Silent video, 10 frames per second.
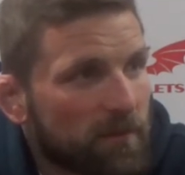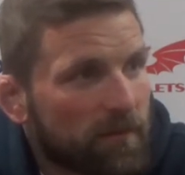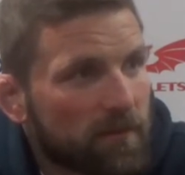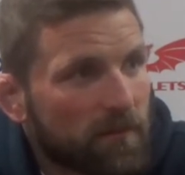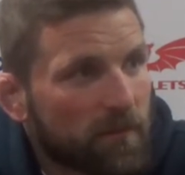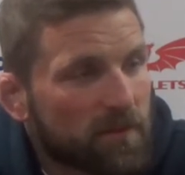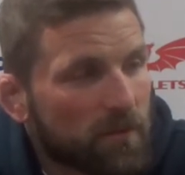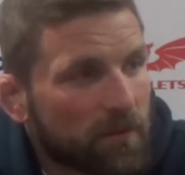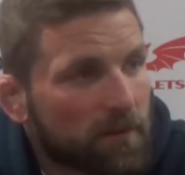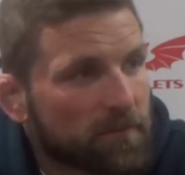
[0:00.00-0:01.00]
We've
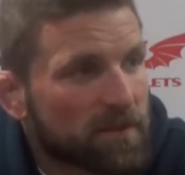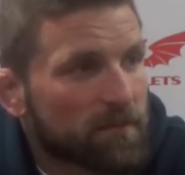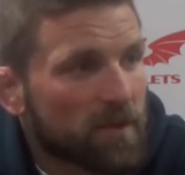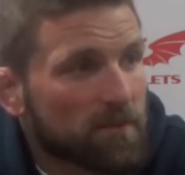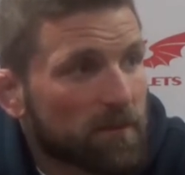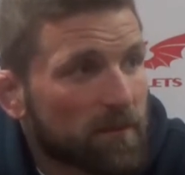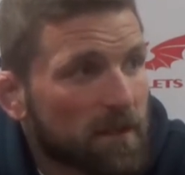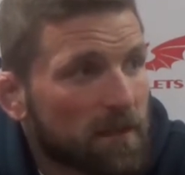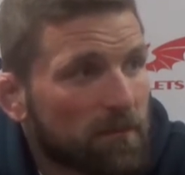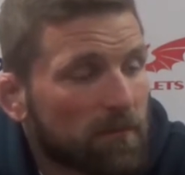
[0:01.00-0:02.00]
shown glimpses possible of the
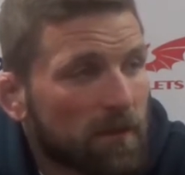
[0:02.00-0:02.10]
year.